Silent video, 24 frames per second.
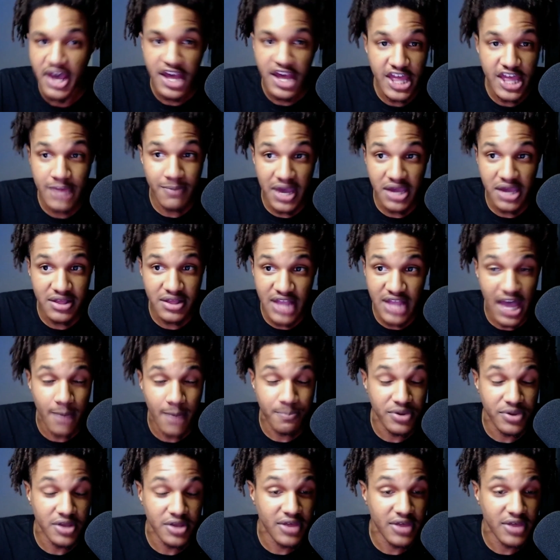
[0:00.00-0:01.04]
He may not
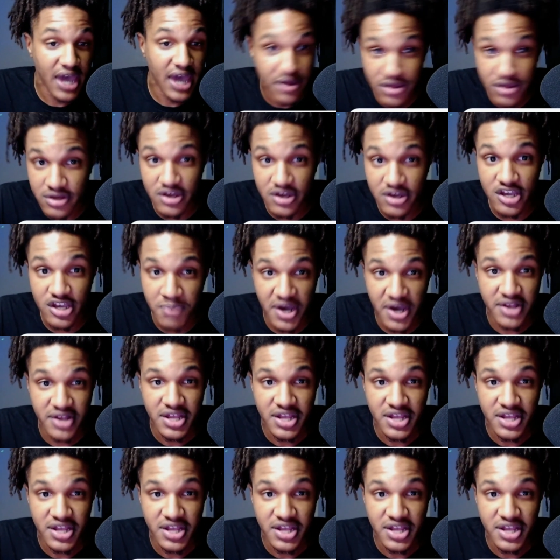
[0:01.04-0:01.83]
be that good, but